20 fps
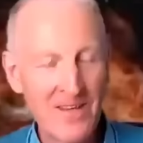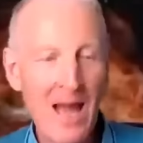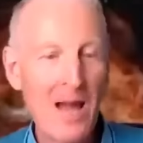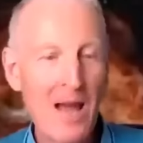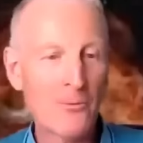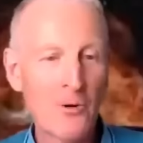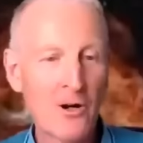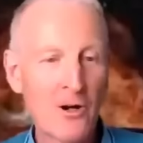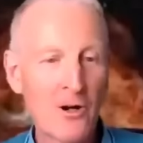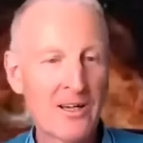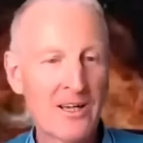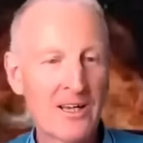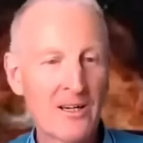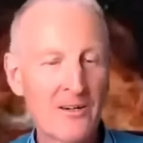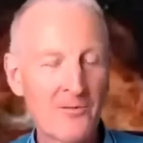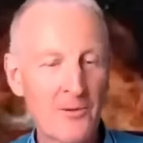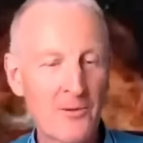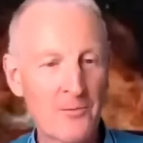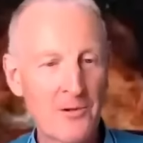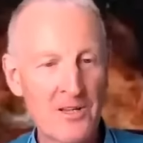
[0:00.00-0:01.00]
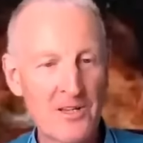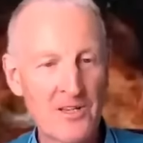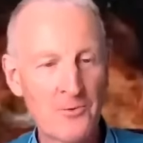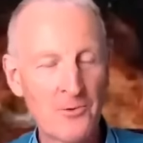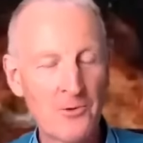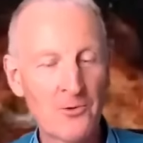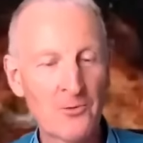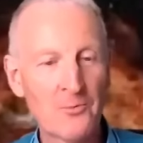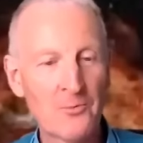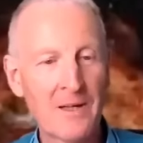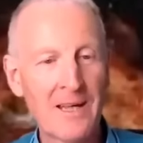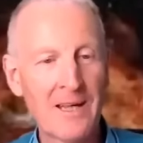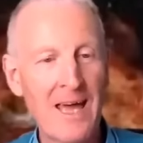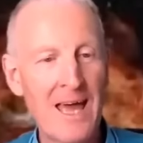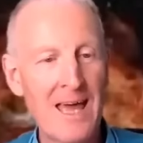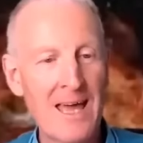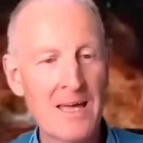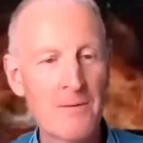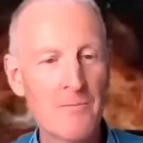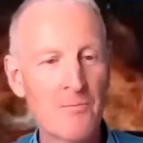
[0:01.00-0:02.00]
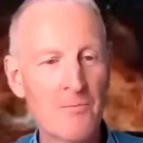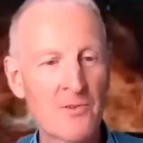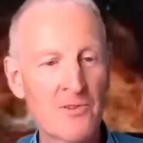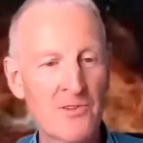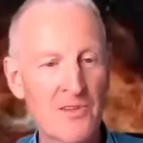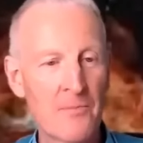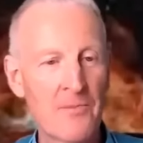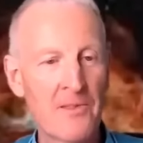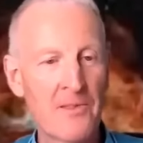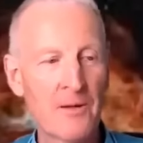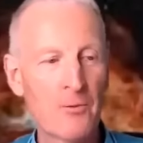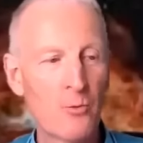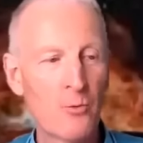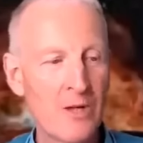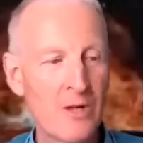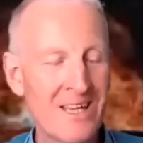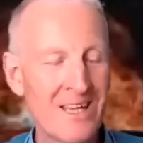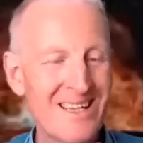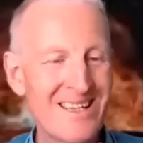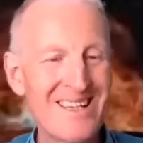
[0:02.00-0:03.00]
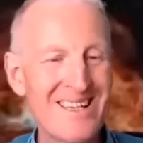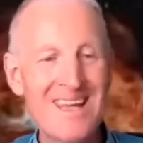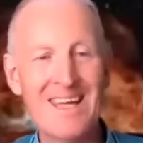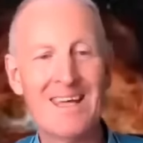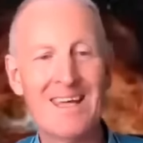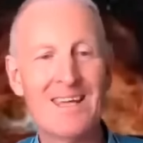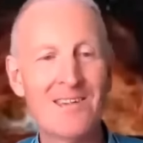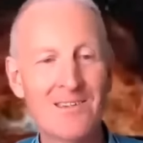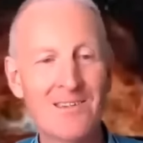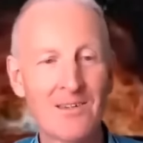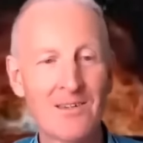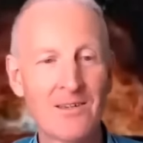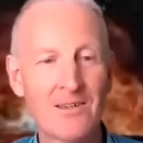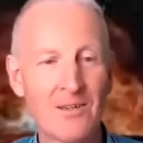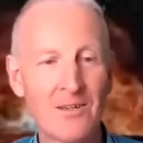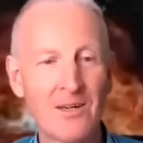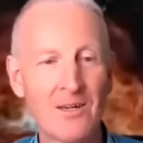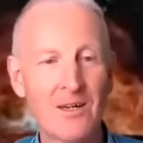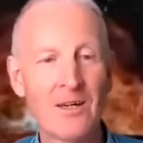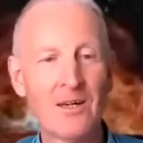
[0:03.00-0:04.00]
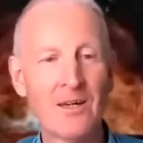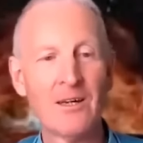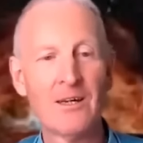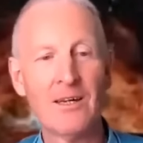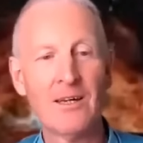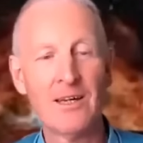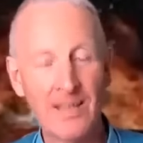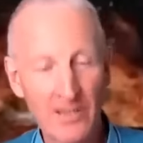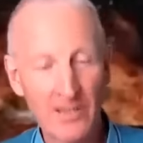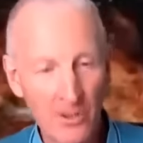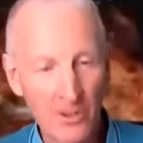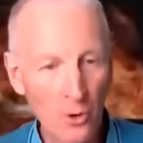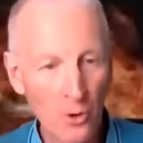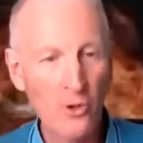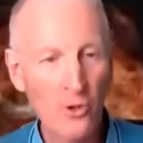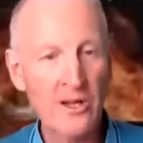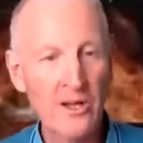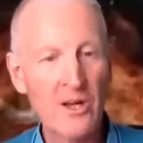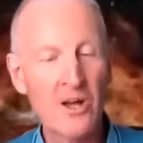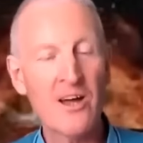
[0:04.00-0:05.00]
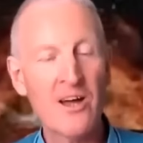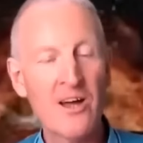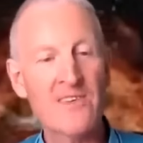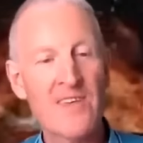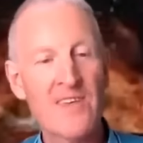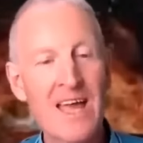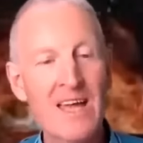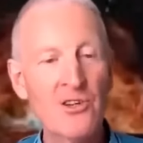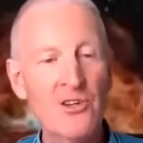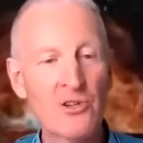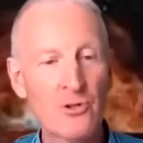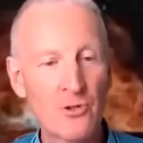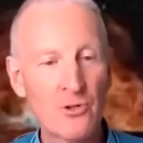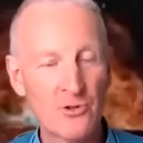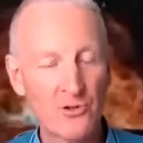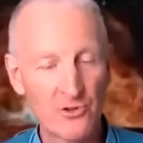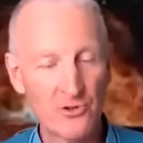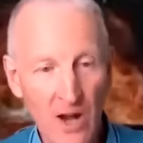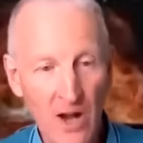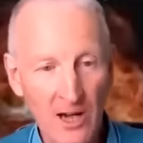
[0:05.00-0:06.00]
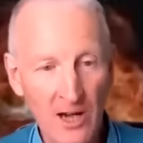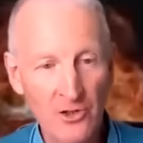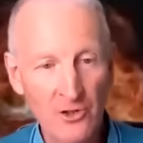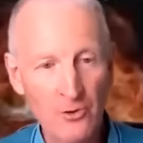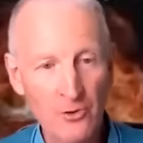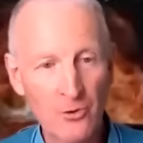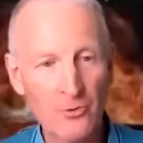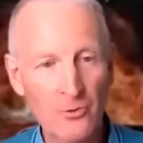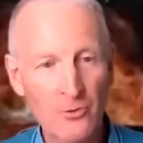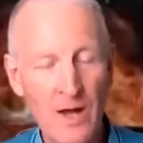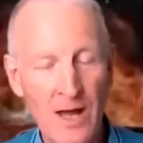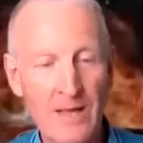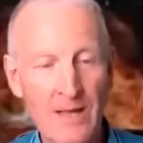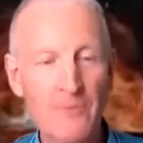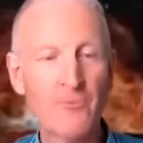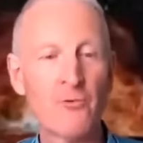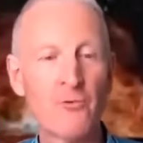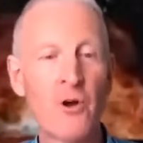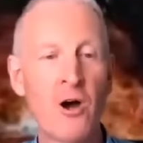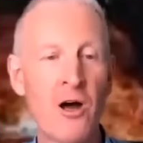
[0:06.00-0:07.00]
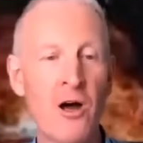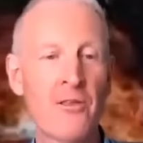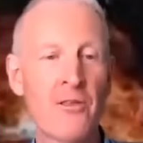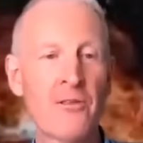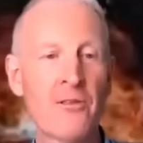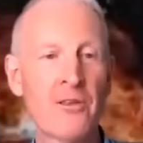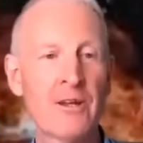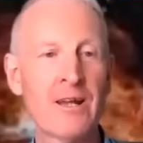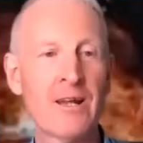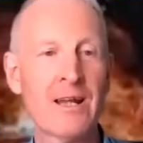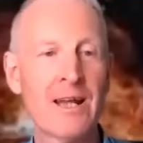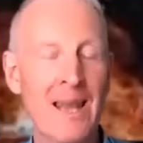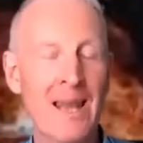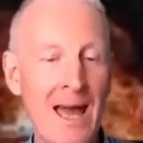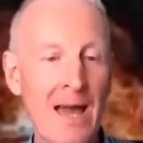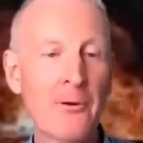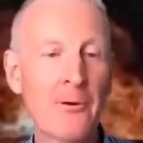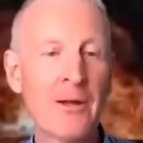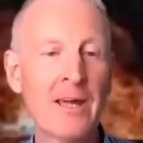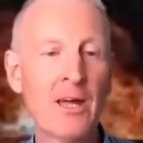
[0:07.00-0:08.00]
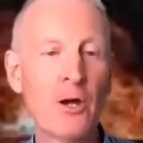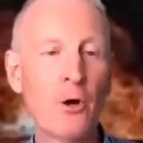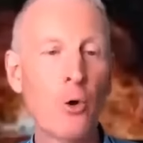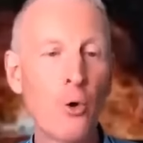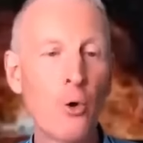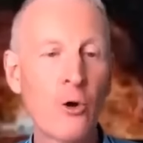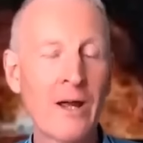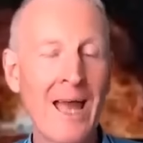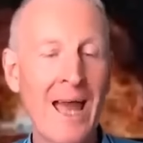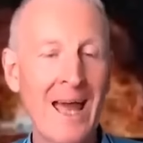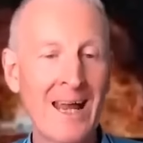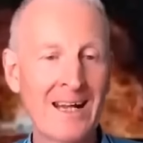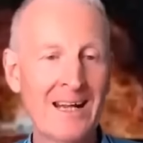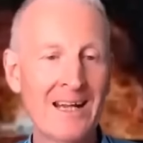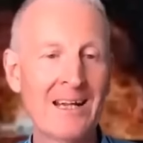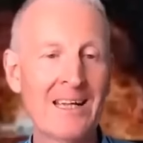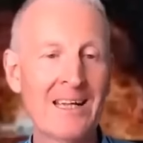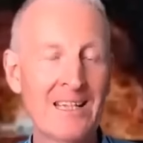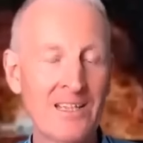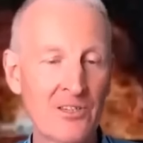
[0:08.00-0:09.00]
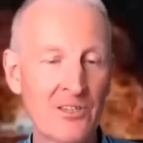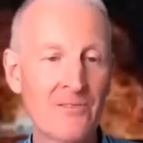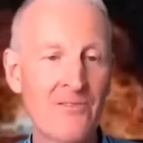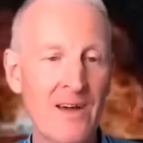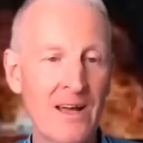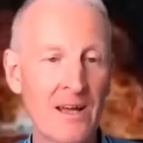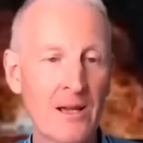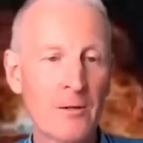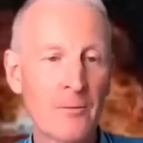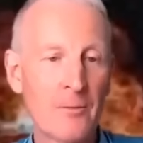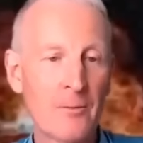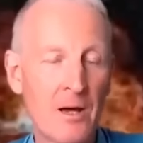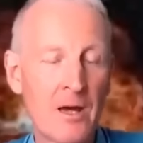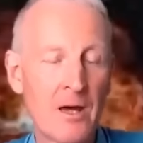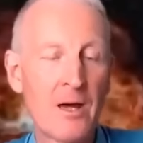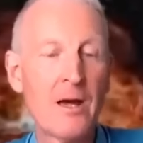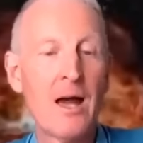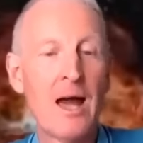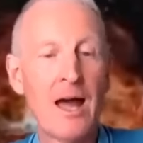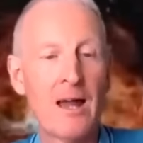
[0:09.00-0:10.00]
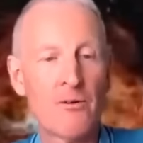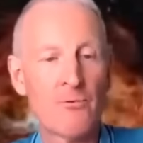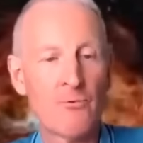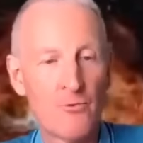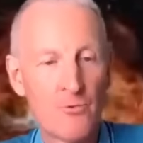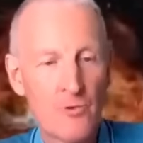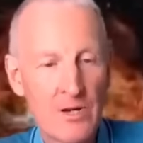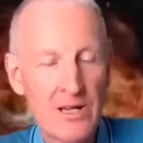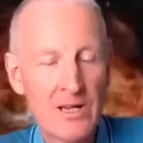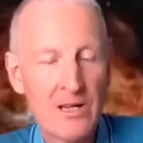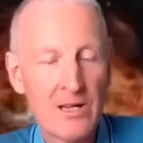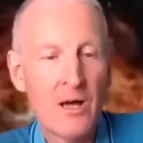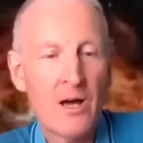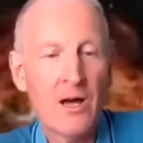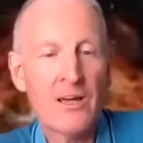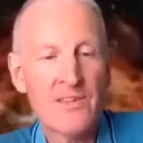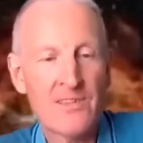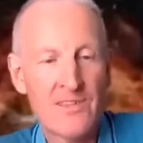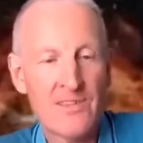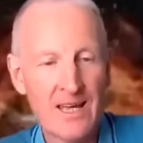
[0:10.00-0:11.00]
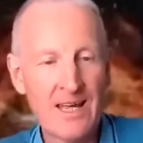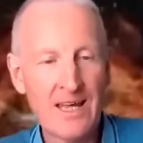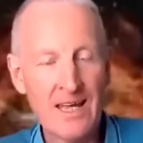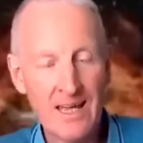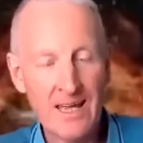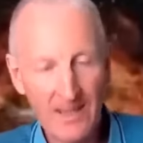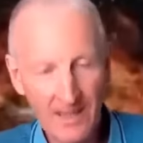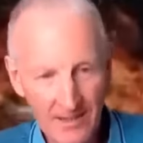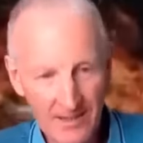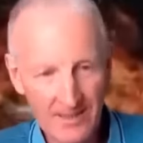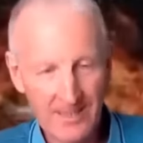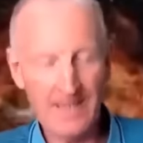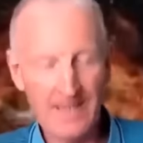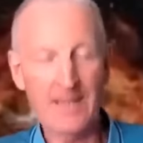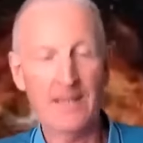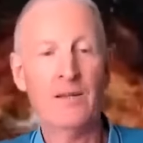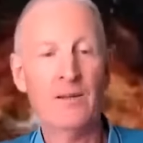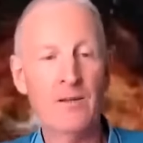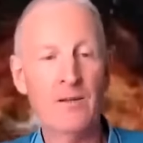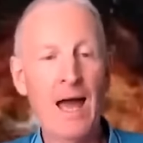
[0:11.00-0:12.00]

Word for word: outworking of the principles became something we did in an organizational structural way rather than allowing it organically to develop and realizing it in